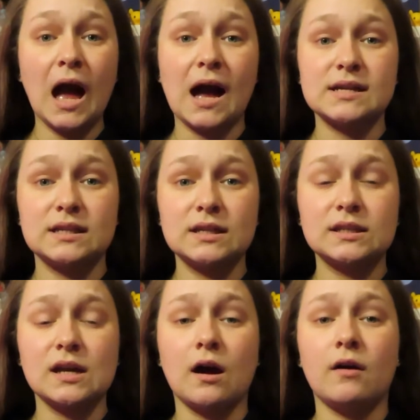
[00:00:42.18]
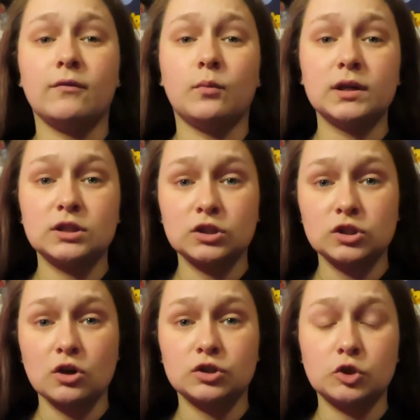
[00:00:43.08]
ideas of what to
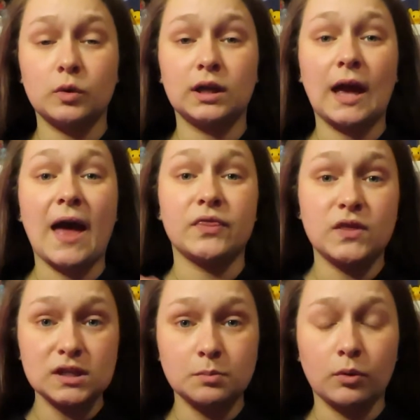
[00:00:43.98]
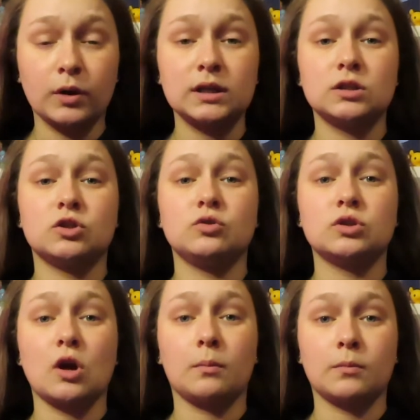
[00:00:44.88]
start doing at this point to
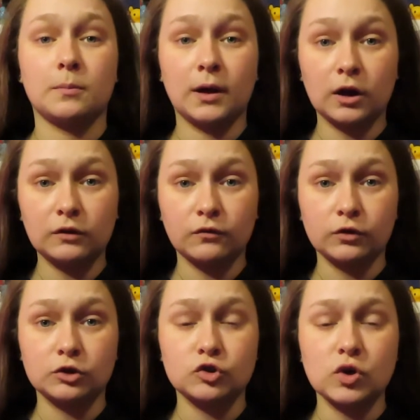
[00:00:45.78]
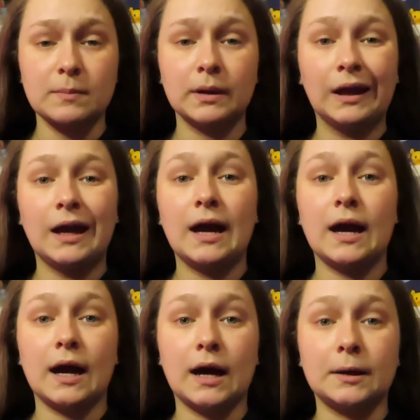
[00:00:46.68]
start preparing for your trip.
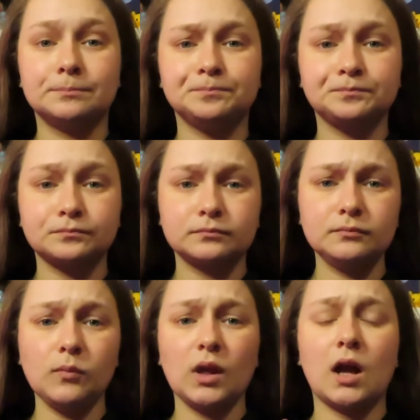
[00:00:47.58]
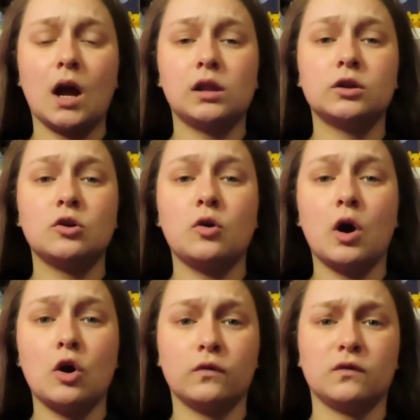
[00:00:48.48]
A little
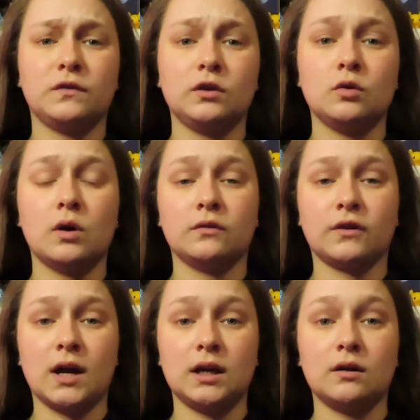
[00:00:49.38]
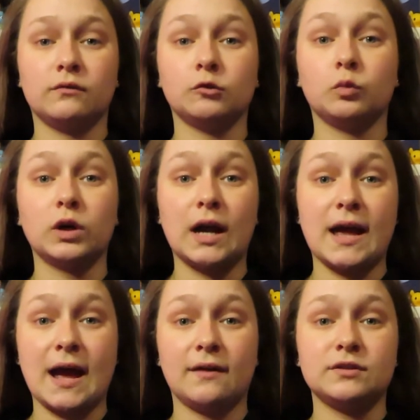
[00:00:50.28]
overview of kind of what I
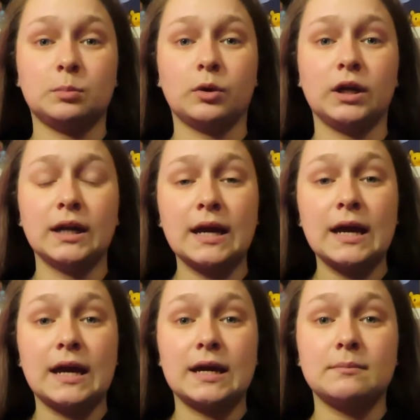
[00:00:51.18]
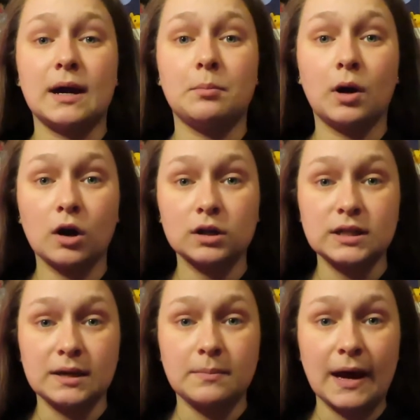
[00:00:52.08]
have to put in my park
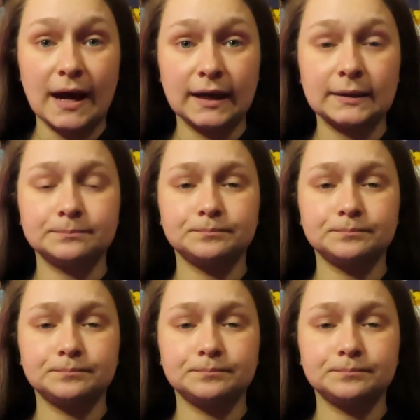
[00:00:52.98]
day bag.